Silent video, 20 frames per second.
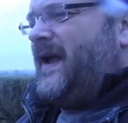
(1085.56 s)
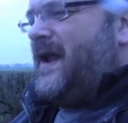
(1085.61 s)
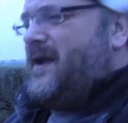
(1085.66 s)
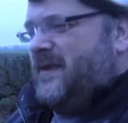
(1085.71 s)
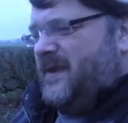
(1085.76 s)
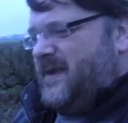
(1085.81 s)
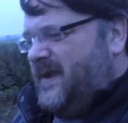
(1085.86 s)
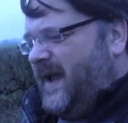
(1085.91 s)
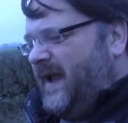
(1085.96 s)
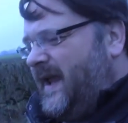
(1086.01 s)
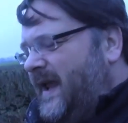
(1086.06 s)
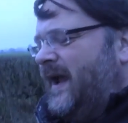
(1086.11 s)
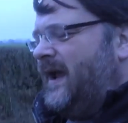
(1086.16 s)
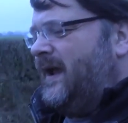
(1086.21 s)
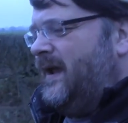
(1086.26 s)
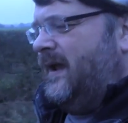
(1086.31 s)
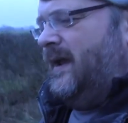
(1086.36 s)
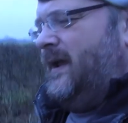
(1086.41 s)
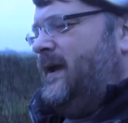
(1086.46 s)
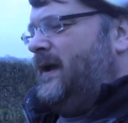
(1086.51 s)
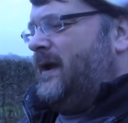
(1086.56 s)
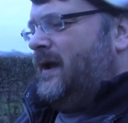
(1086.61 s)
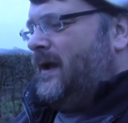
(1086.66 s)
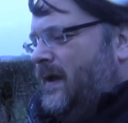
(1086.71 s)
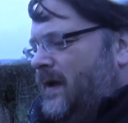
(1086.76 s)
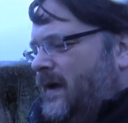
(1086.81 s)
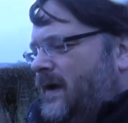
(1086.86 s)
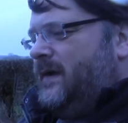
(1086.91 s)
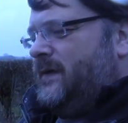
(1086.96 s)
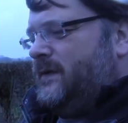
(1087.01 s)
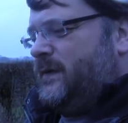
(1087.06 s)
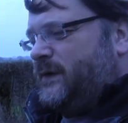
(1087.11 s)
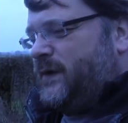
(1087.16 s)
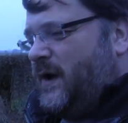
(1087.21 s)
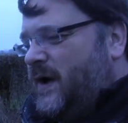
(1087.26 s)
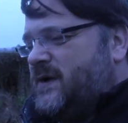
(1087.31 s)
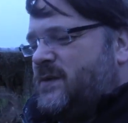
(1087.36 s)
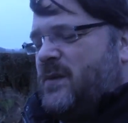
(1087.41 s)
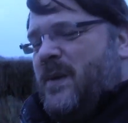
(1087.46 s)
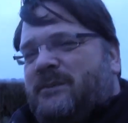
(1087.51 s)
end of the day, the
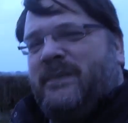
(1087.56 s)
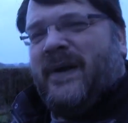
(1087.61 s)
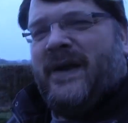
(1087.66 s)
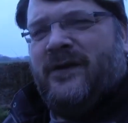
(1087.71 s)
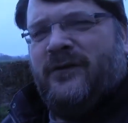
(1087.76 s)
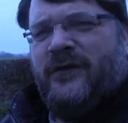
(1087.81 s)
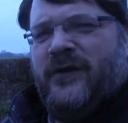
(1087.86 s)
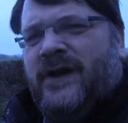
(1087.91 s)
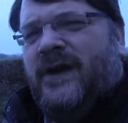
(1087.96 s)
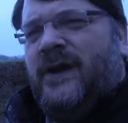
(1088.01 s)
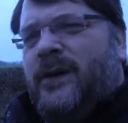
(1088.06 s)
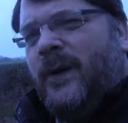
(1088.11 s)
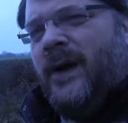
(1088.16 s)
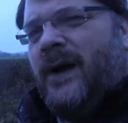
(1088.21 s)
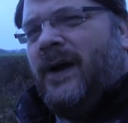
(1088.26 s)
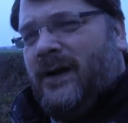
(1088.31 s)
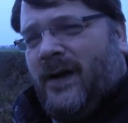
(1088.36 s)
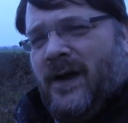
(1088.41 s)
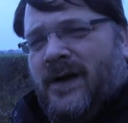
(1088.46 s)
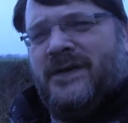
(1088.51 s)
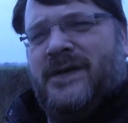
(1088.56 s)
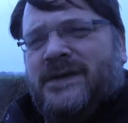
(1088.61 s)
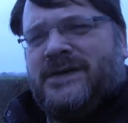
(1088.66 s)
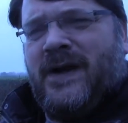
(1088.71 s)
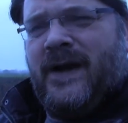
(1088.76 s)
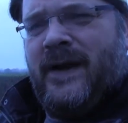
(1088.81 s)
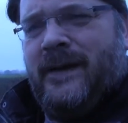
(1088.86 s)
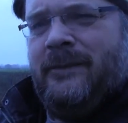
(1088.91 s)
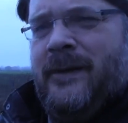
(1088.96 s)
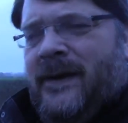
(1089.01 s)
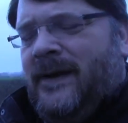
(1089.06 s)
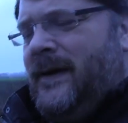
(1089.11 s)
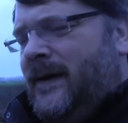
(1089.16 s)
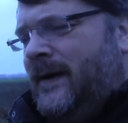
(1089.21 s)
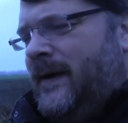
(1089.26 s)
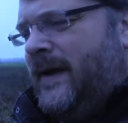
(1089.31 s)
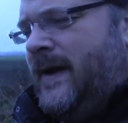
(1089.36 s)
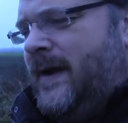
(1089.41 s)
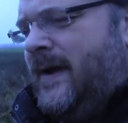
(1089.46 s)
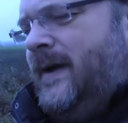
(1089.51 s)
dice went better for you a lot of the time
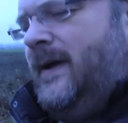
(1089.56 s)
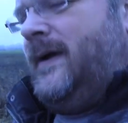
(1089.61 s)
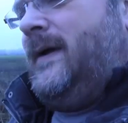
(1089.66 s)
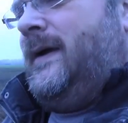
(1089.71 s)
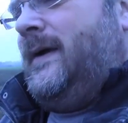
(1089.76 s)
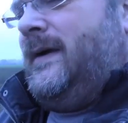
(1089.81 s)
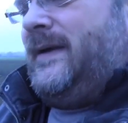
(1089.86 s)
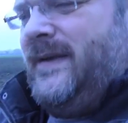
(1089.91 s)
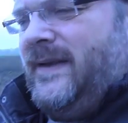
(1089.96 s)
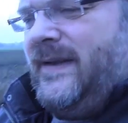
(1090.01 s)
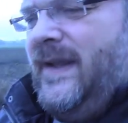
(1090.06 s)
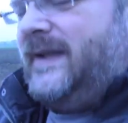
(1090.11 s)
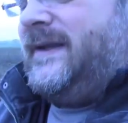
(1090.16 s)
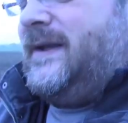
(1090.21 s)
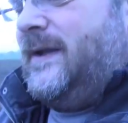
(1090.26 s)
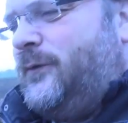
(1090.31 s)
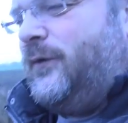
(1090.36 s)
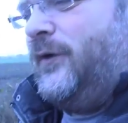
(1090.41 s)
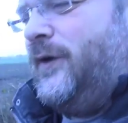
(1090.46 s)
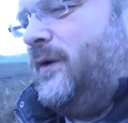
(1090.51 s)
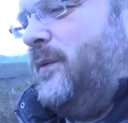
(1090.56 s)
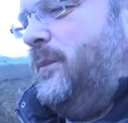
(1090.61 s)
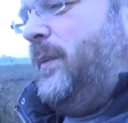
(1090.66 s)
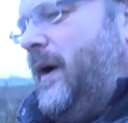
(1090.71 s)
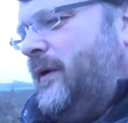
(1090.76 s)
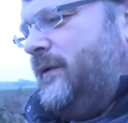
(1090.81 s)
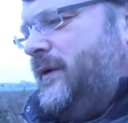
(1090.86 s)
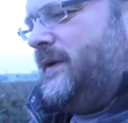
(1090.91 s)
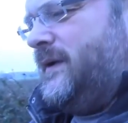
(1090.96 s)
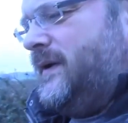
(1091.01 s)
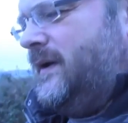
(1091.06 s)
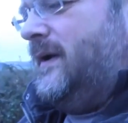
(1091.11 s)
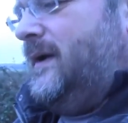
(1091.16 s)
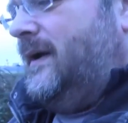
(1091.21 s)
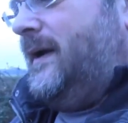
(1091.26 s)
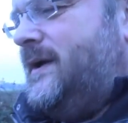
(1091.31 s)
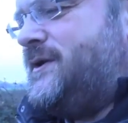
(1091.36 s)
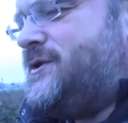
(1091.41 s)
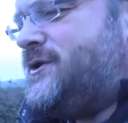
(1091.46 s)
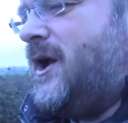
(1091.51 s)
than they did for your opponent.
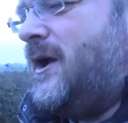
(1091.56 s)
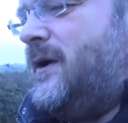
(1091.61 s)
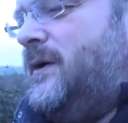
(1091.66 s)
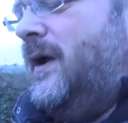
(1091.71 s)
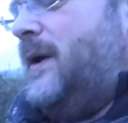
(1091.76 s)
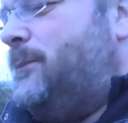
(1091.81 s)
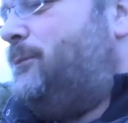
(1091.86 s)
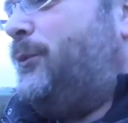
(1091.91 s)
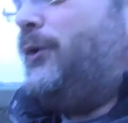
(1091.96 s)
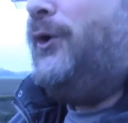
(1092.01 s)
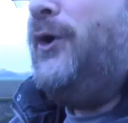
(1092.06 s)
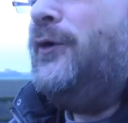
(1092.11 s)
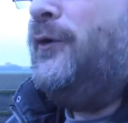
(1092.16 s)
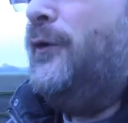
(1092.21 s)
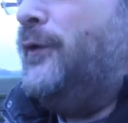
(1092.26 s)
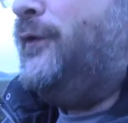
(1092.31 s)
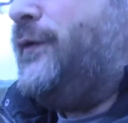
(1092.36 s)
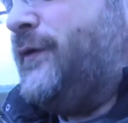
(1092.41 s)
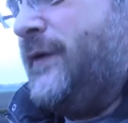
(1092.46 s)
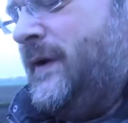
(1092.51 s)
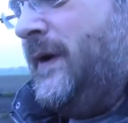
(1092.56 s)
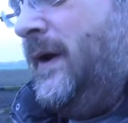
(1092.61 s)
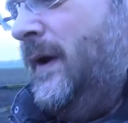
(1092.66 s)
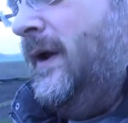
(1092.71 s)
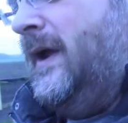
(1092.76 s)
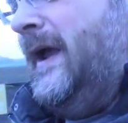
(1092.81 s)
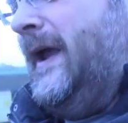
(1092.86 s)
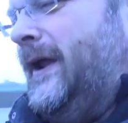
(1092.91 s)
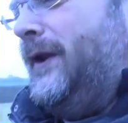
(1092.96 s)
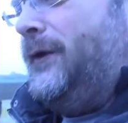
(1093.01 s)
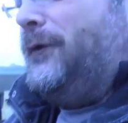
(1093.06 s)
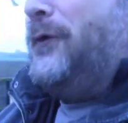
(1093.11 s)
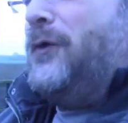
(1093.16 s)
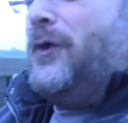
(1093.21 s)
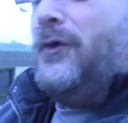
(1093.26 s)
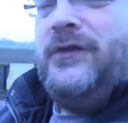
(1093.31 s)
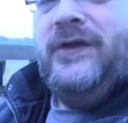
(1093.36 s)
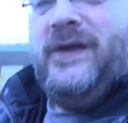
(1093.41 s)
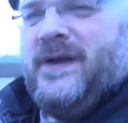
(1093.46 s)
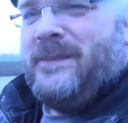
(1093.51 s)
It proves
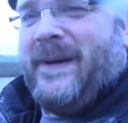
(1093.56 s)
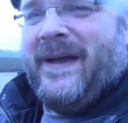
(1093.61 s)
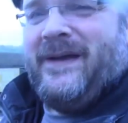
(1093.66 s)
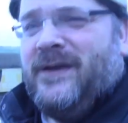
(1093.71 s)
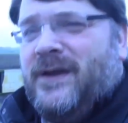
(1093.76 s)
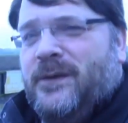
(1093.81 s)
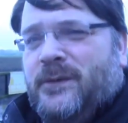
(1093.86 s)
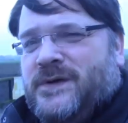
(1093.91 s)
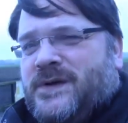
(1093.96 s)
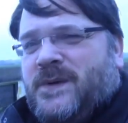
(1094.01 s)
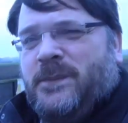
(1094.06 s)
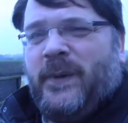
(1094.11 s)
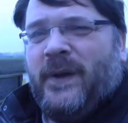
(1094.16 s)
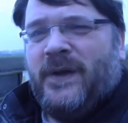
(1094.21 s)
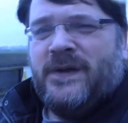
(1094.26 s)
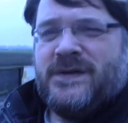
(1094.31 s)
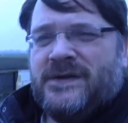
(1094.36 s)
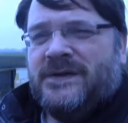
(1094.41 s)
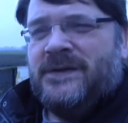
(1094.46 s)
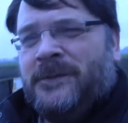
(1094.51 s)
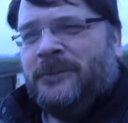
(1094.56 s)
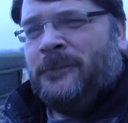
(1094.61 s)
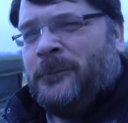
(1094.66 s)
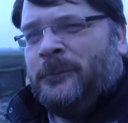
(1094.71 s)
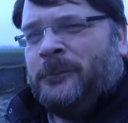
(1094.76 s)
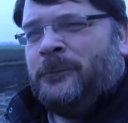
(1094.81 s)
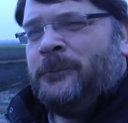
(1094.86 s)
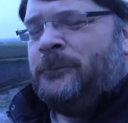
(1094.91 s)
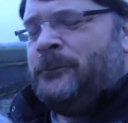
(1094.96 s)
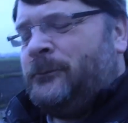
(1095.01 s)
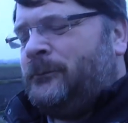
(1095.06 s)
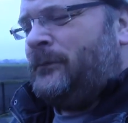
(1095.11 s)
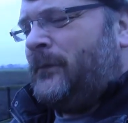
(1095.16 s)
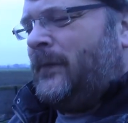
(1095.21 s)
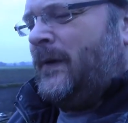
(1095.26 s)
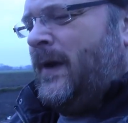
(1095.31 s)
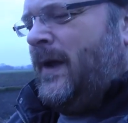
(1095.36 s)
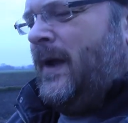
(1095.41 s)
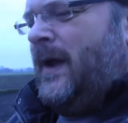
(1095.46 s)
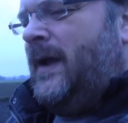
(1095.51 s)
nothing about you as a person.
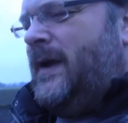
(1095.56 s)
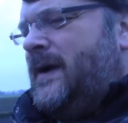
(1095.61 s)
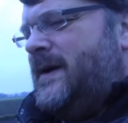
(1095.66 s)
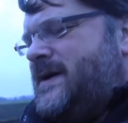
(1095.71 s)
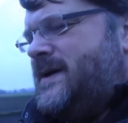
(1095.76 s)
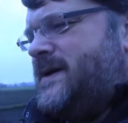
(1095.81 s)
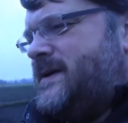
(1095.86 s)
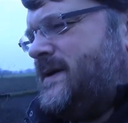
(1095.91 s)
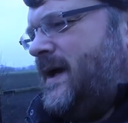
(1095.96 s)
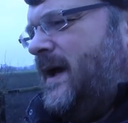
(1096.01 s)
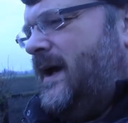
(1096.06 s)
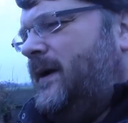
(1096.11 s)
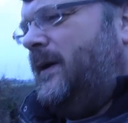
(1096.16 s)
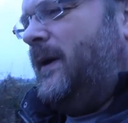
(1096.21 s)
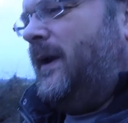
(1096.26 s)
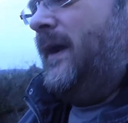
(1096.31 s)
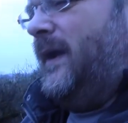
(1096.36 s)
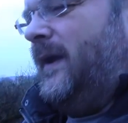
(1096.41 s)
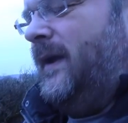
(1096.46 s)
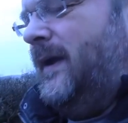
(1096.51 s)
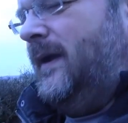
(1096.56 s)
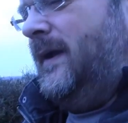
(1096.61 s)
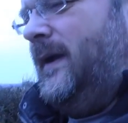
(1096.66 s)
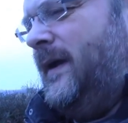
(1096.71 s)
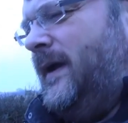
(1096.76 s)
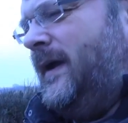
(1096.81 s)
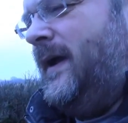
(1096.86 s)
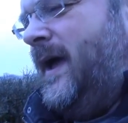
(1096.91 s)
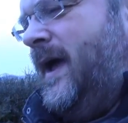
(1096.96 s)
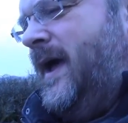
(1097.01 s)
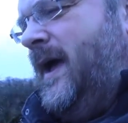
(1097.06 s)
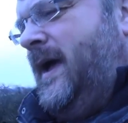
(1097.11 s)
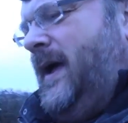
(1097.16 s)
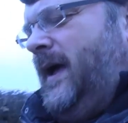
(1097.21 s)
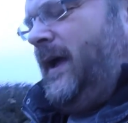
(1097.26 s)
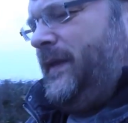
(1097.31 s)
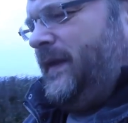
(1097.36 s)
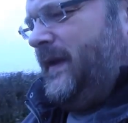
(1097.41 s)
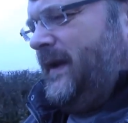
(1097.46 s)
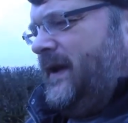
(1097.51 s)
So
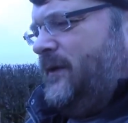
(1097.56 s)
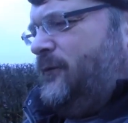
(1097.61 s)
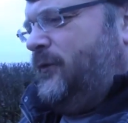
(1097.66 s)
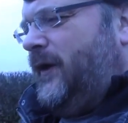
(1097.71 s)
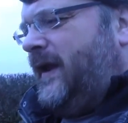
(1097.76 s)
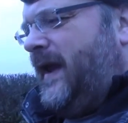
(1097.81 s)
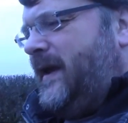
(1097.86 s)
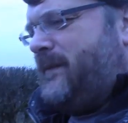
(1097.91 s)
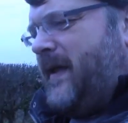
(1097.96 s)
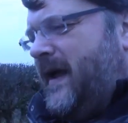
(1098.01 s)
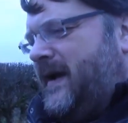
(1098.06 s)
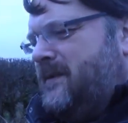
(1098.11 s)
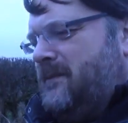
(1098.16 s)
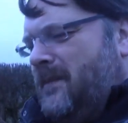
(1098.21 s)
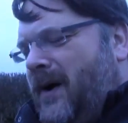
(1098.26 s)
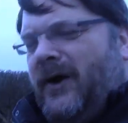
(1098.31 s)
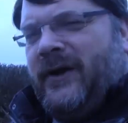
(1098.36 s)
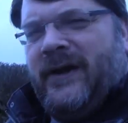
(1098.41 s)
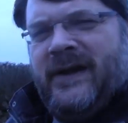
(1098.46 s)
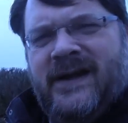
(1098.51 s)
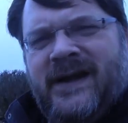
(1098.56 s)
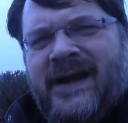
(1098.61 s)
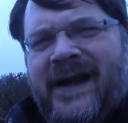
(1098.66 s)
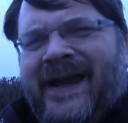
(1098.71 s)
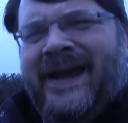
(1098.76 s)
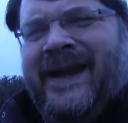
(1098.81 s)
I think if we keep that in mind